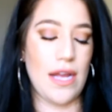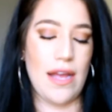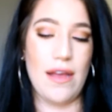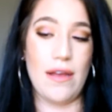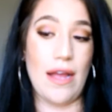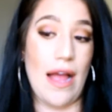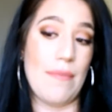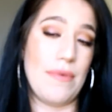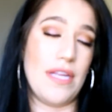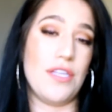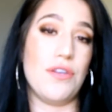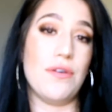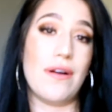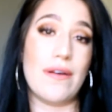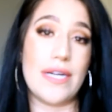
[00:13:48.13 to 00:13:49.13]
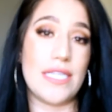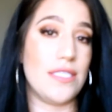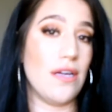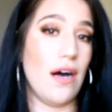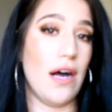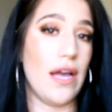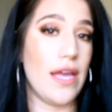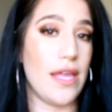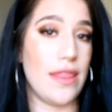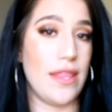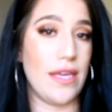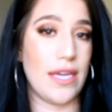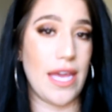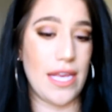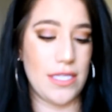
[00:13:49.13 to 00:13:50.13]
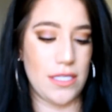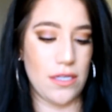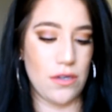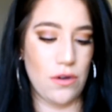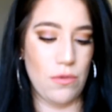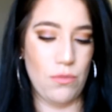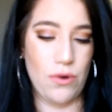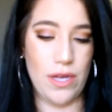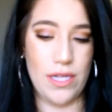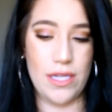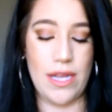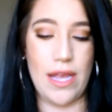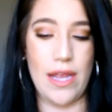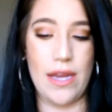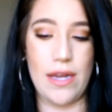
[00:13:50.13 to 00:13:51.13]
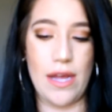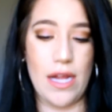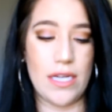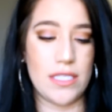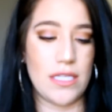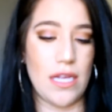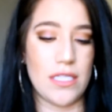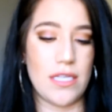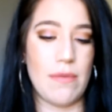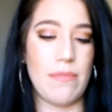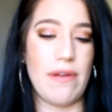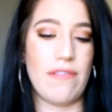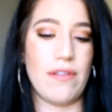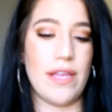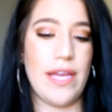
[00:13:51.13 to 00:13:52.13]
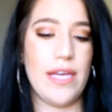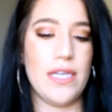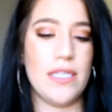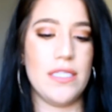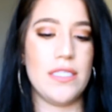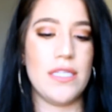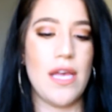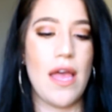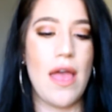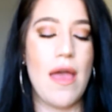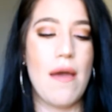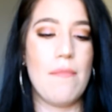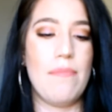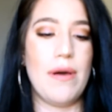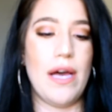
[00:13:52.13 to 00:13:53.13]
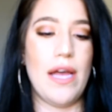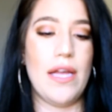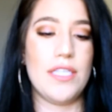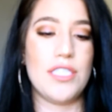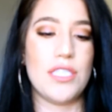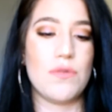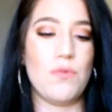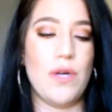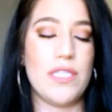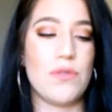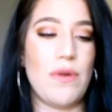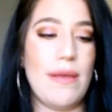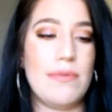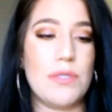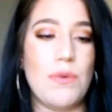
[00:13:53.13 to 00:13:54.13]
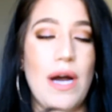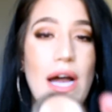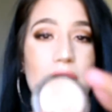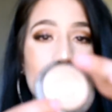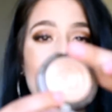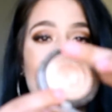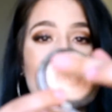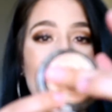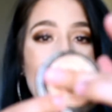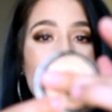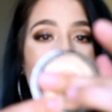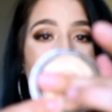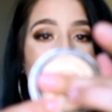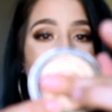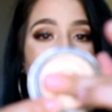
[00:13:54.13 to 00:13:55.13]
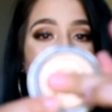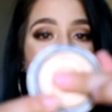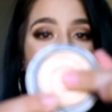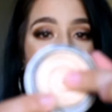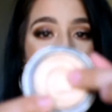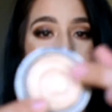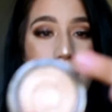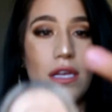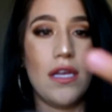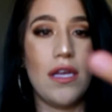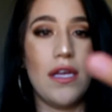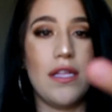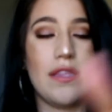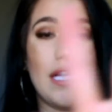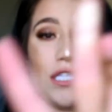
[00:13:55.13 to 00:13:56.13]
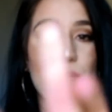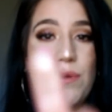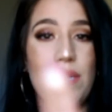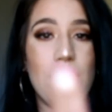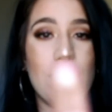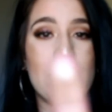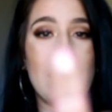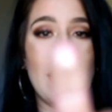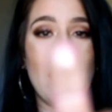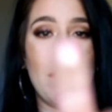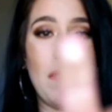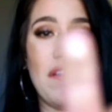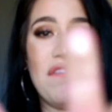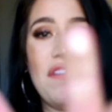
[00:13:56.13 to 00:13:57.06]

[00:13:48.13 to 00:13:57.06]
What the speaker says: I mean, you already saw it in the Casey Home one and Anastasia Beverly Hills, but just one swipe swatch. That's what it looks like on my